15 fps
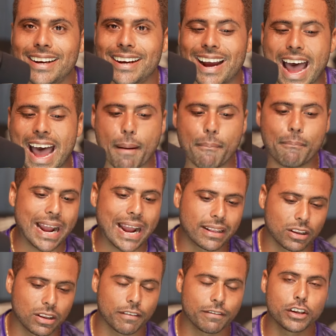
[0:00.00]
a battle
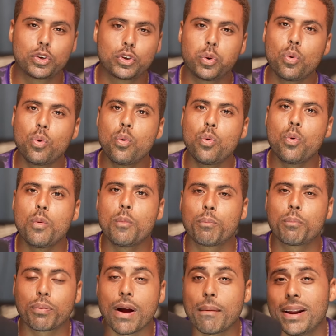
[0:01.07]
of the two,
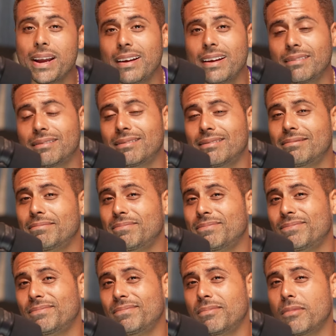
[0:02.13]
probably
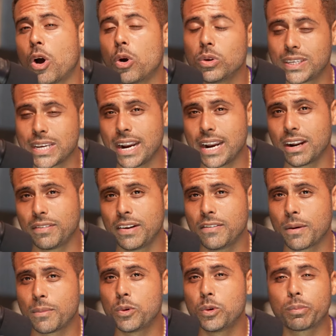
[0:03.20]
outside of
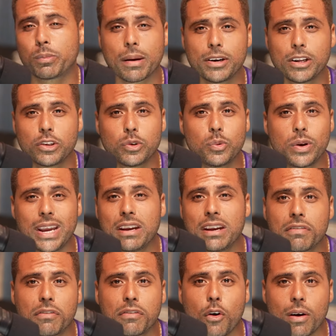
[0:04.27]
Liverpool, probably the two
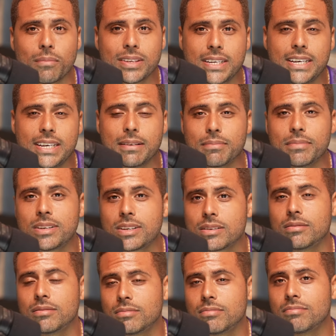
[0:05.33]
informed teams
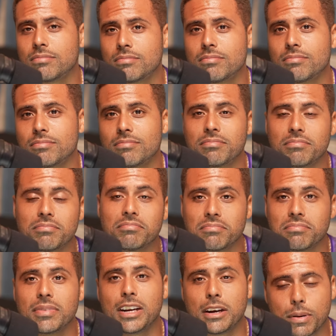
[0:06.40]

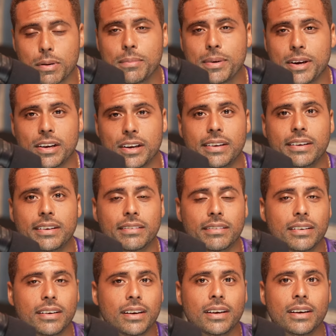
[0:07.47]
in the Premier League.
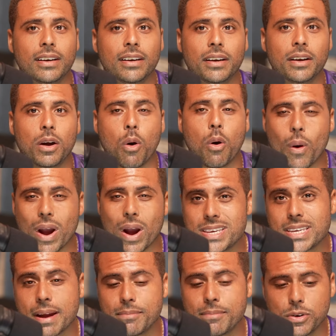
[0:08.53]
West
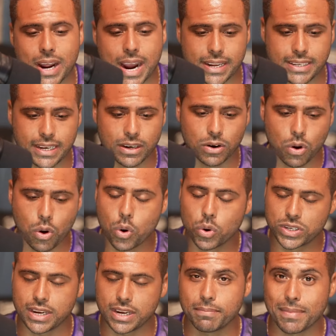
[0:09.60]
Ham United
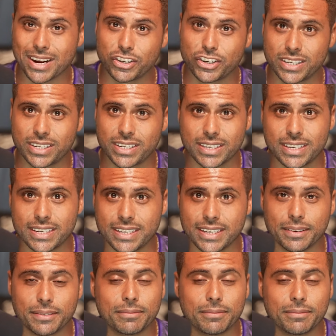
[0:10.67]
hosting Manchester City.